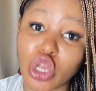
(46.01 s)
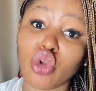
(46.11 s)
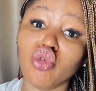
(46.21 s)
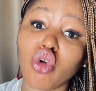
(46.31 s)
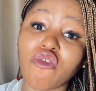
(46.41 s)

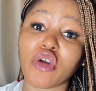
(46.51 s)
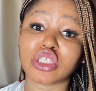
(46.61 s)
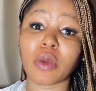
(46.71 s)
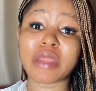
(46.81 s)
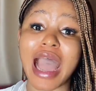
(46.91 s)
You go for a
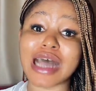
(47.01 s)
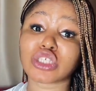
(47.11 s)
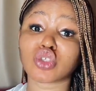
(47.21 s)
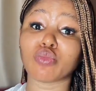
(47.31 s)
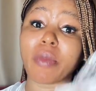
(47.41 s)
soap that
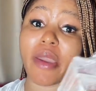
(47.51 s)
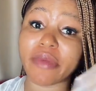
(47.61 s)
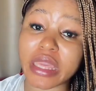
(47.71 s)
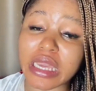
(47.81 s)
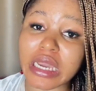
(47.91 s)
has
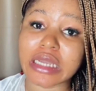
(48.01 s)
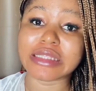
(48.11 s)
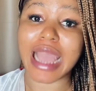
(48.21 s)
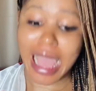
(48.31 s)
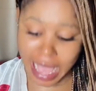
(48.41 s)
turmeric,
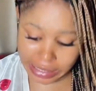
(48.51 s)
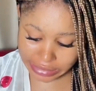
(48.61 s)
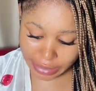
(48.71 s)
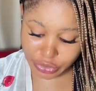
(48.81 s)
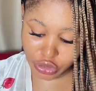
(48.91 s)
that
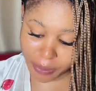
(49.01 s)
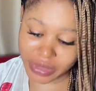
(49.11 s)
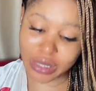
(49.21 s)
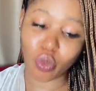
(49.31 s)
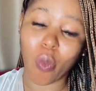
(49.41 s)
has
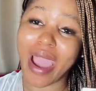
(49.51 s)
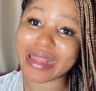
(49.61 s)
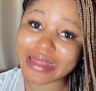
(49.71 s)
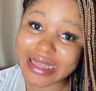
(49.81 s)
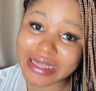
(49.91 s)
something
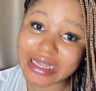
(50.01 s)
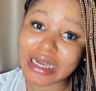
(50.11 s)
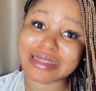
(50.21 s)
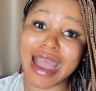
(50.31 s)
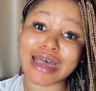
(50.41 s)
whitening,
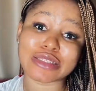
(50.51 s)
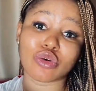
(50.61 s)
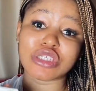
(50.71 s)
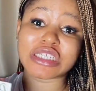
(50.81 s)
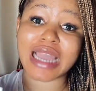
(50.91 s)
that has
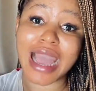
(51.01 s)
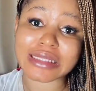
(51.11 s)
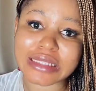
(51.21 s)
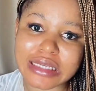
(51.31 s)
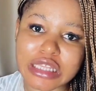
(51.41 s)
kojic
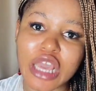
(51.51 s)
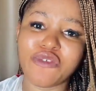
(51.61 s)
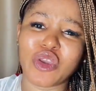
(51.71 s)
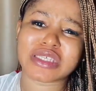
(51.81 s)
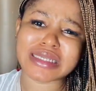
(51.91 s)
acid. If
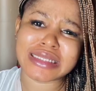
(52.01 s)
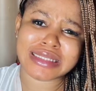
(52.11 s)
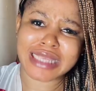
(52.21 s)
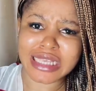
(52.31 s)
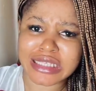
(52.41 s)
your skin is
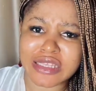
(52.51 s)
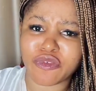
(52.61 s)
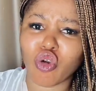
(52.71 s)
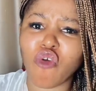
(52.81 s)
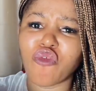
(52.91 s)
sensitive, you
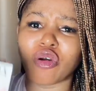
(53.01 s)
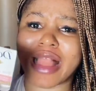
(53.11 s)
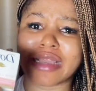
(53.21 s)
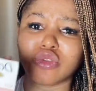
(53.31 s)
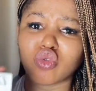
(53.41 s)
go for
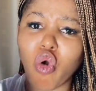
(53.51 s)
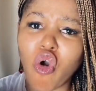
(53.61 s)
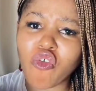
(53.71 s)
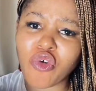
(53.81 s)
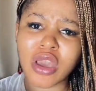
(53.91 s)
like
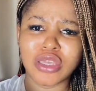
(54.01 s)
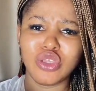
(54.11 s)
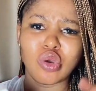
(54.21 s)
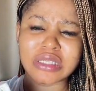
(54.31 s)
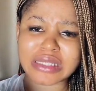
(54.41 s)
Dove. You
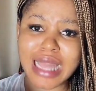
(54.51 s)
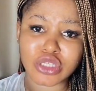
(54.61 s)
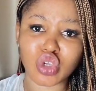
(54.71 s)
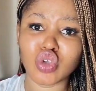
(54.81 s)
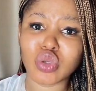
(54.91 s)
understand? So
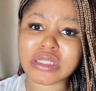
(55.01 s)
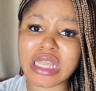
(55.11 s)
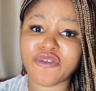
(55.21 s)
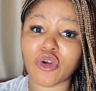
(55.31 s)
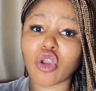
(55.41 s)
you use it
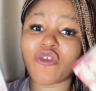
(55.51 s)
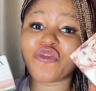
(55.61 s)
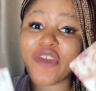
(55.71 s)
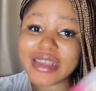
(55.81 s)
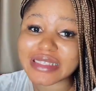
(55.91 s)
for your
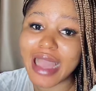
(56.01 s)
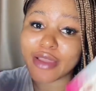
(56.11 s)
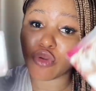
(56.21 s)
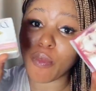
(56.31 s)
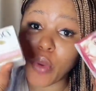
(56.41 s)
face and
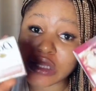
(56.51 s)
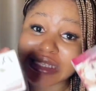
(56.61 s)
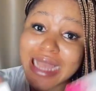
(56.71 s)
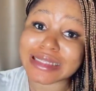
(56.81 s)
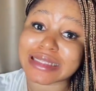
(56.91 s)
your body.
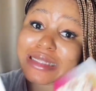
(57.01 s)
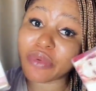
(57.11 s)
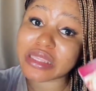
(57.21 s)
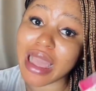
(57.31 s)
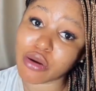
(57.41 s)
That is
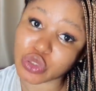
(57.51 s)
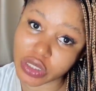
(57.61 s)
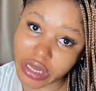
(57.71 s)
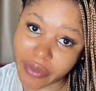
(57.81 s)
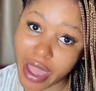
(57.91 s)
3,000
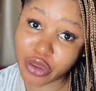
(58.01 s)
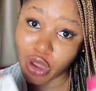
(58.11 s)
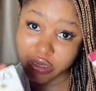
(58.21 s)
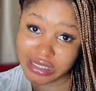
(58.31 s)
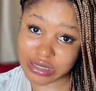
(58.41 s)
naira. Are you
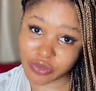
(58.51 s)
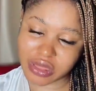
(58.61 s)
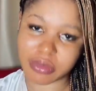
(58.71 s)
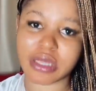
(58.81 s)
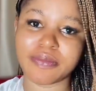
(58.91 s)
calculating with me?